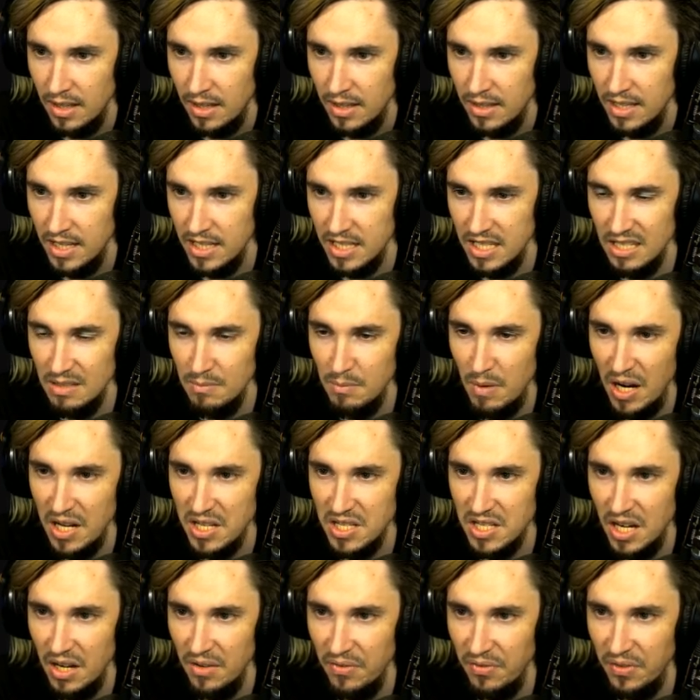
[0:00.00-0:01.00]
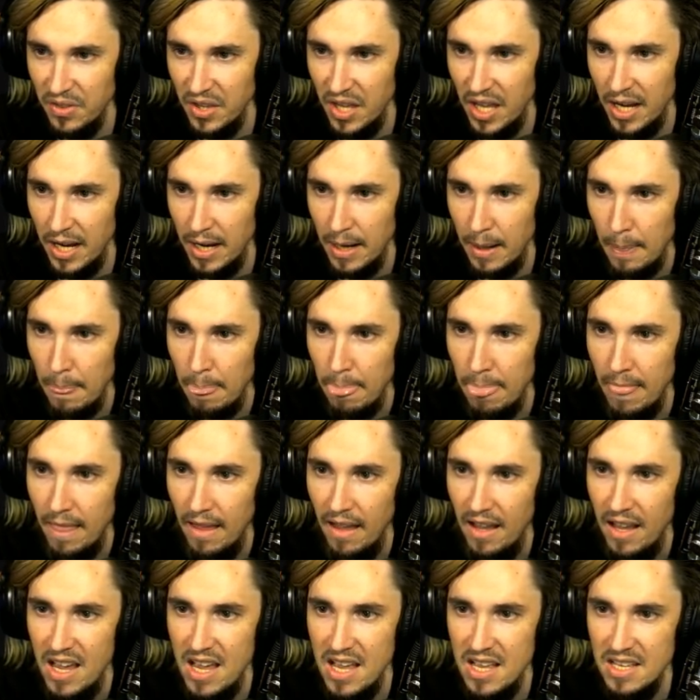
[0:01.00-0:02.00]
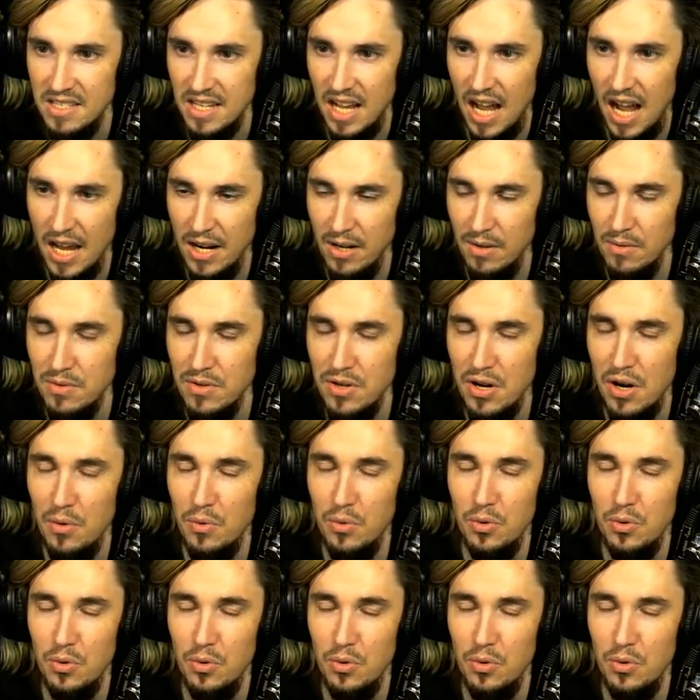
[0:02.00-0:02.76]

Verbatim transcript: This is my tough thing, is I don't know